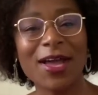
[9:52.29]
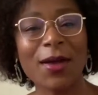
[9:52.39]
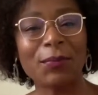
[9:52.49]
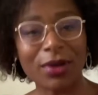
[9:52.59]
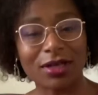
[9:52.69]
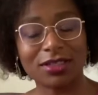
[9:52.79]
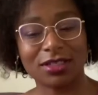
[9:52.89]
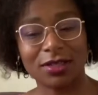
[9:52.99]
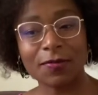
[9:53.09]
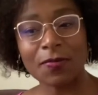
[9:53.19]
But
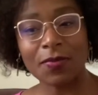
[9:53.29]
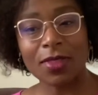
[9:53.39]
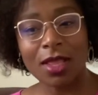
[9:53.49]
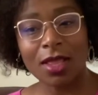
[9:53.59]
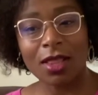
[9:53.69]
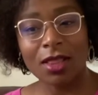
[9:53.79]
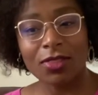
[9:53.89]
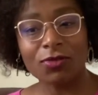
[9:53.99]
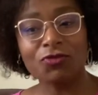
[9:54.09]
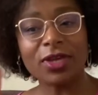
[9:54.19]

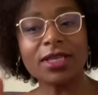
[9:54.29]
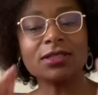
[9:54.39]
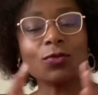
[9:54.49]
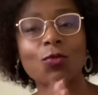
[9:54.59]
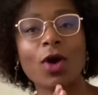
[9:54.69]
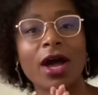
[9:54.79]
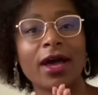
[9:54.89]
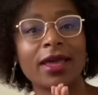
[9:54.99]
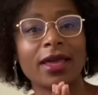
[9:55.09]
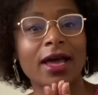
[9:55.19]
the reason
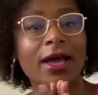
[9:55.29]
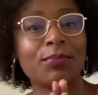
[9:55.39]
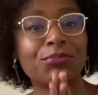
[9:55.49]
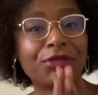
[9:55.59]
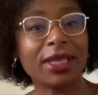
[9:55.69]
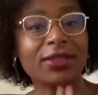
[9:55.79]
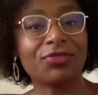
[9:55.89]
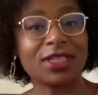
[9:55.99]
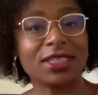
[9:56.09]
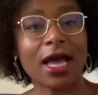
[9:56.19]
why I'm bringing
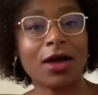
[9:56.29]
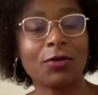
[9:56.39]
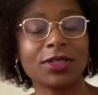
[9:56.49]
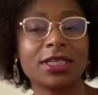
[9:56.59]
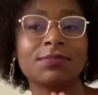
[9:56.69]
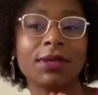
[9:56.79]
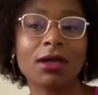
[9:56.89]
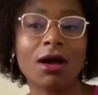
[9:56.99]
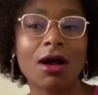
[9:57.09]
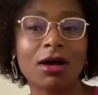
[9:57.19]
this out is
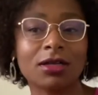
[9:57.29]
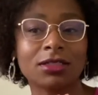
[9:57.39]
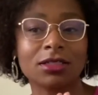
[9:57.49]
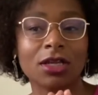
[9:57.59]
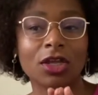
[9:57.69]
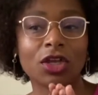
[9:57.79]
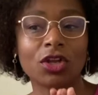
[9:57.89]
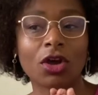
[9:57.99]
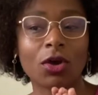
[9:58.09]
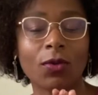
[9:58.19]
because, you
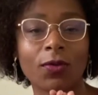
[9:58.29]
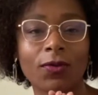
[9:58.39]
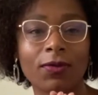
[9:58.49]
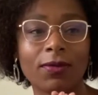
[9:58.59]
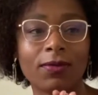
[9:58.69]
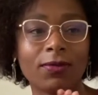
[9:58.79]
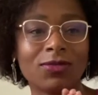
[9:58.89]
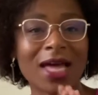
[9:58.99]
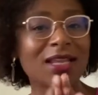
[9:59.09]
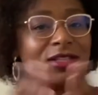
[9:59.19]
know,
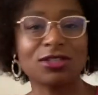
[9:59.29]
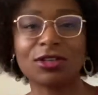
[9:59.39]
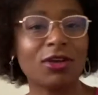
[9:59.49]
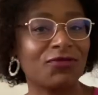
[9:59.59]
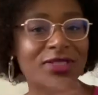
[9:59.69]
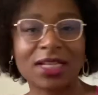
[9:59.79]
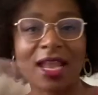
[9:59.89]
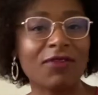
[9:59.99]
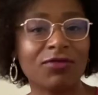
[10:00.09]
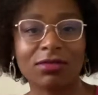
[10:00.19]
that is surface
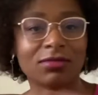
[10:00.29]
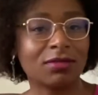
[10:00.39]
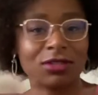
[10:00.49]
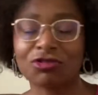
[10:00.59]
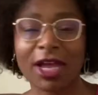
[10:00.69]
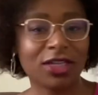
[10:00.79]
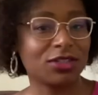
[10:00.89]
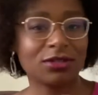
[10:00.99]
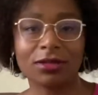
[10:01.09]
level attraction.